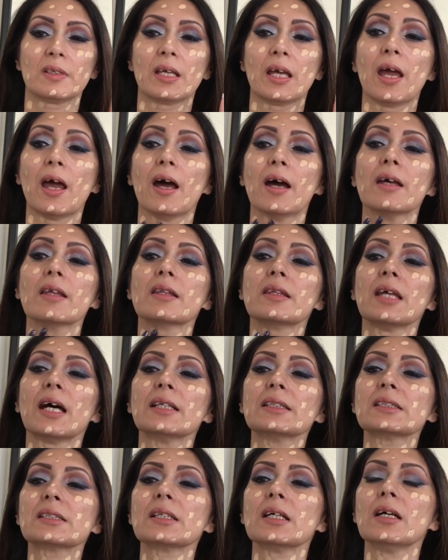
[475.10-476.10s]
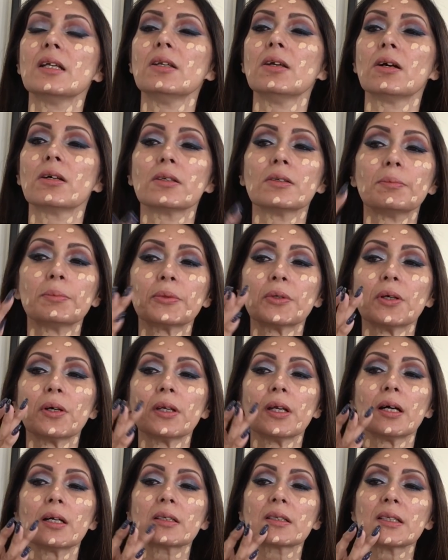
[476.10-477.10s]
Yeah, that's a lot of
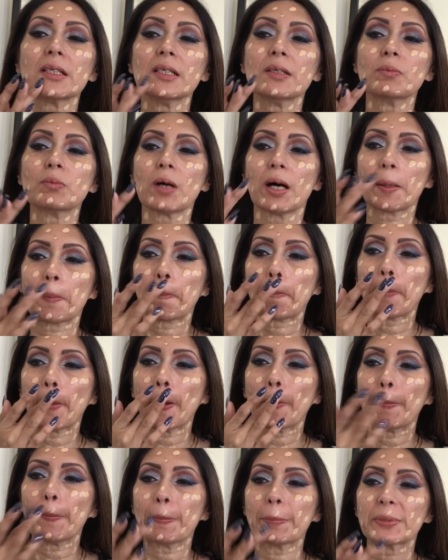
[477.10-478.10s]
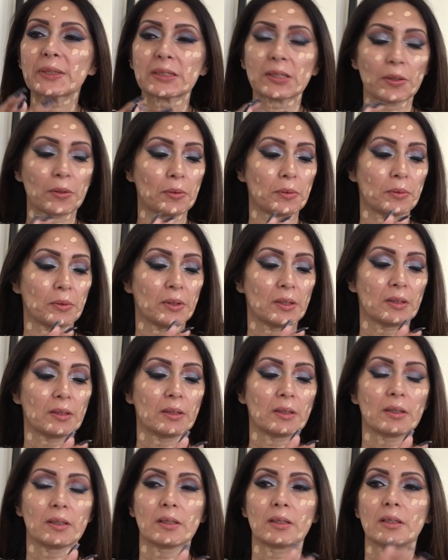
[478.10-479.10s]
product in 1 pump, so
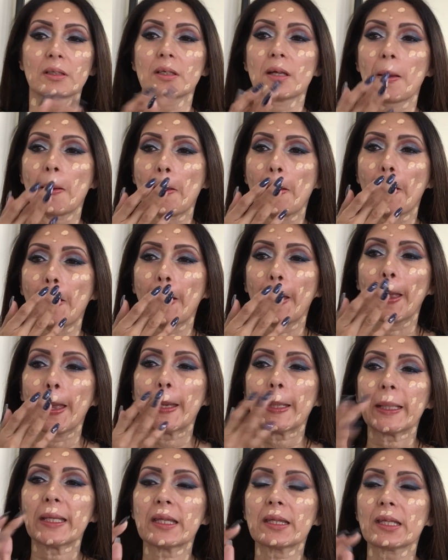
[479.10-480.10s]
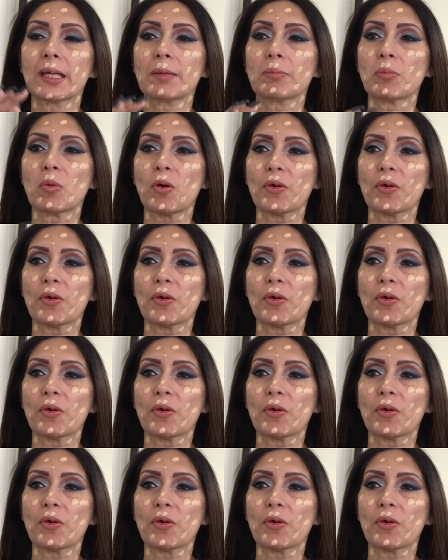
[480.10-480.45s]
anything